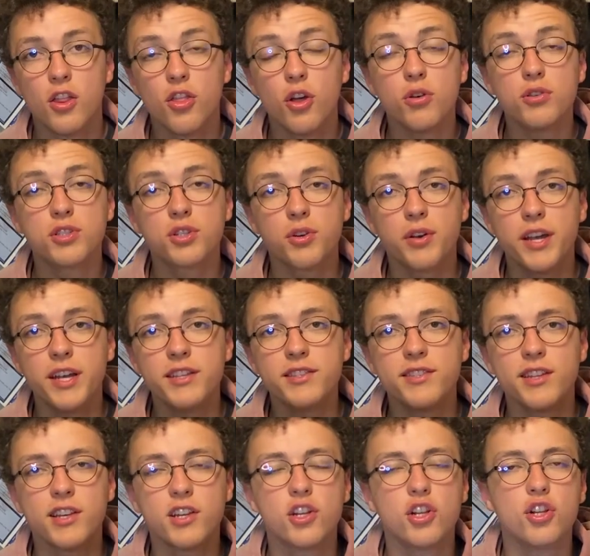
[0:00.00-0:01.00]
Those grades
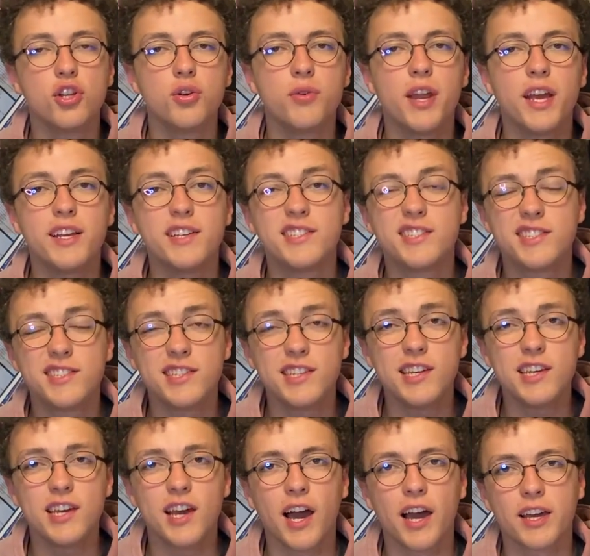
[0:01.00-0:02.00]
include a
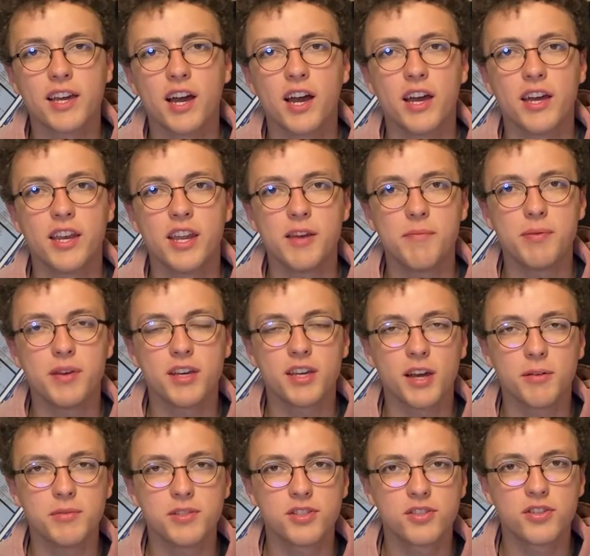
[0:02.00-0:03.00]
C I got in AP
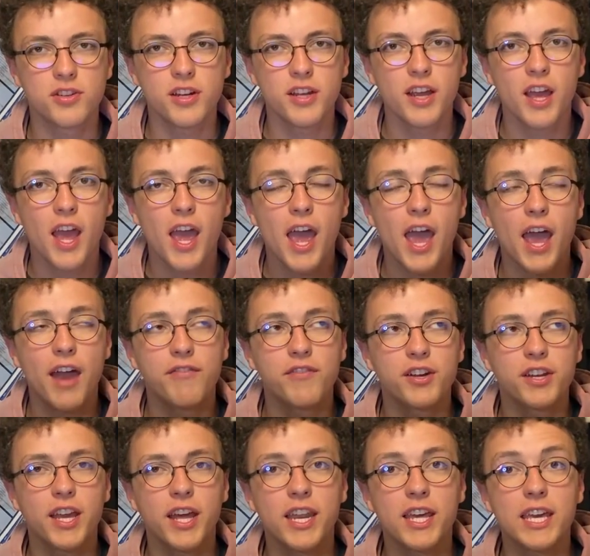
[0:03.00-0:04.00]
Chemistry after getting